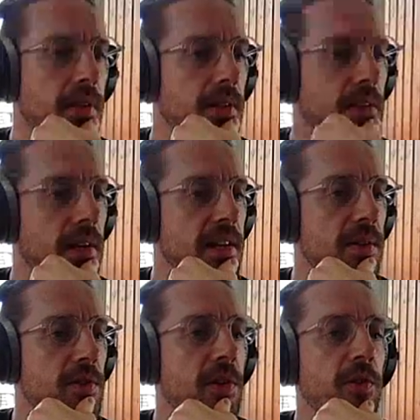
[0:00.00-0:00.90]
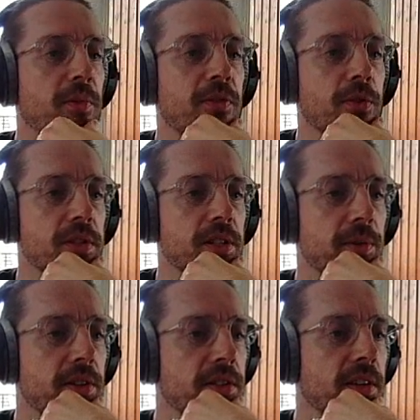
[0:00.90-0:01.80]
As I was going through before, so we've
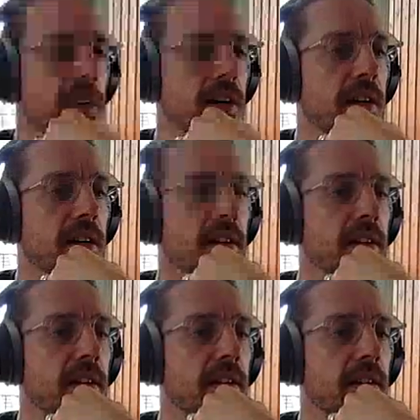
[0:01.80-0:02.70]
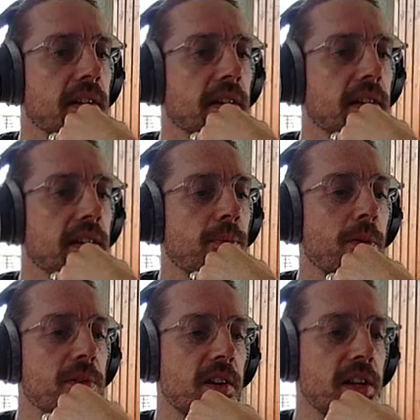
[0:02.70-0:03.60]
got the
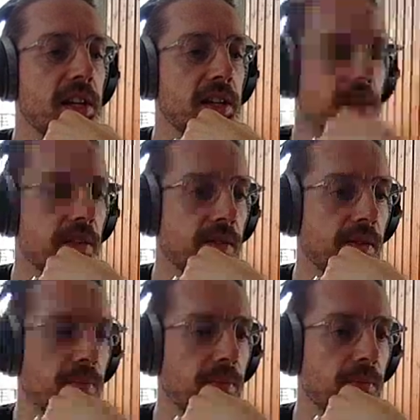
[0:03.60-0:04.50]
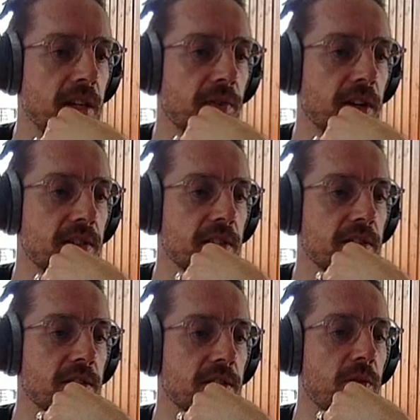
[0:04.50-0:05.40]
promissory media devices, so
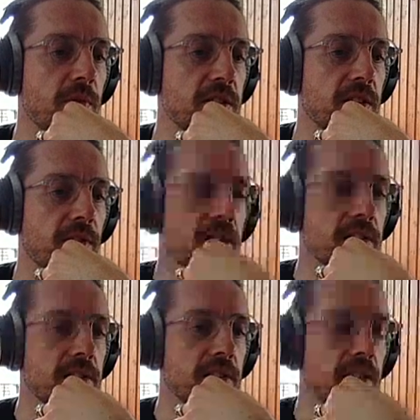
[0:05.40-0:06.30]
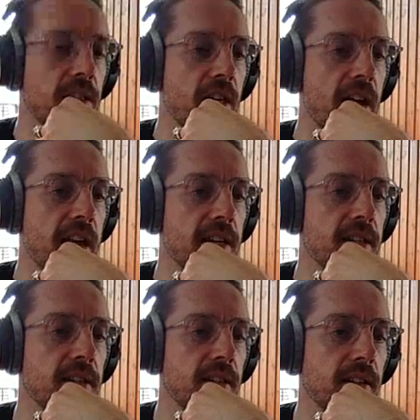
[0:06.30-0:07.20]
it enumerates the devices, and then
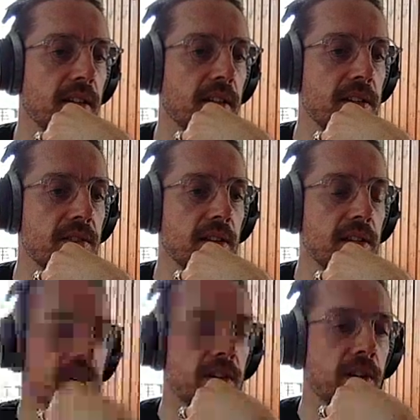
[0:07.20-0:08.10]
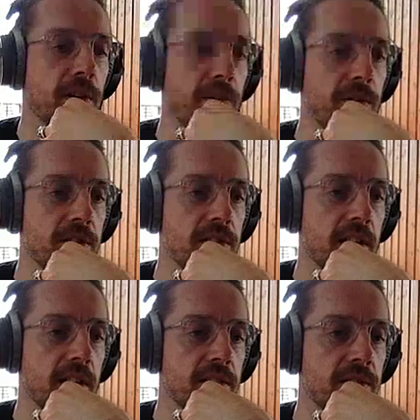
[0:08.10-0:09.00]
that's a clue to saying that
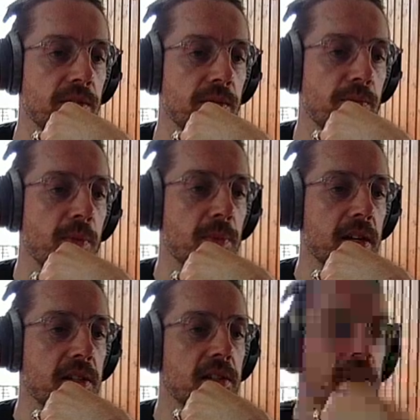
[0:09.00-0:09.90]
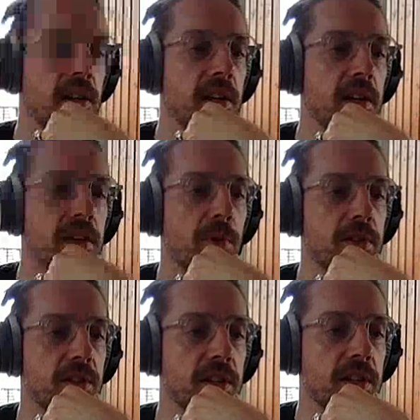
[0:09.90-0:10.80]
it's all promise-based. Once
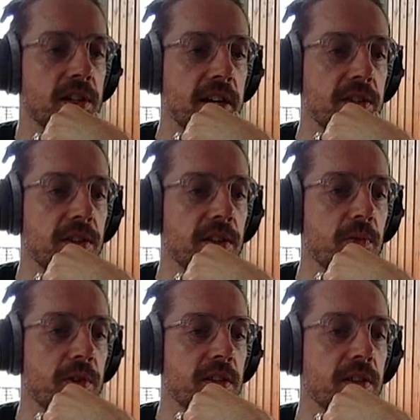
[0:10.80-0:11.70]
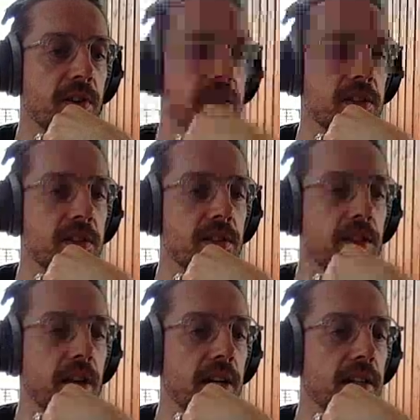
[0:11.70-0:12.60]
it has the enumerated devices,
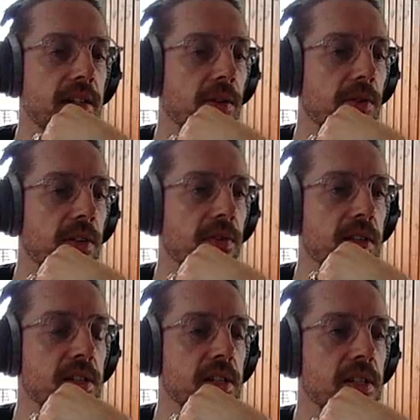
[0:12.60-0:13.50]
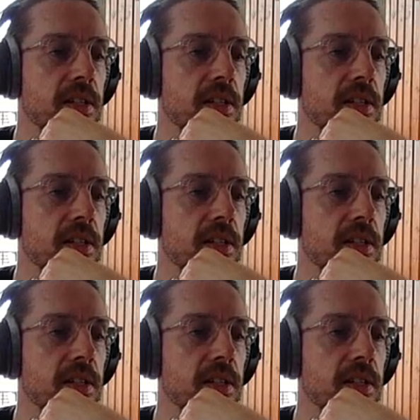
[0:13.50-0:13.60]
then got devices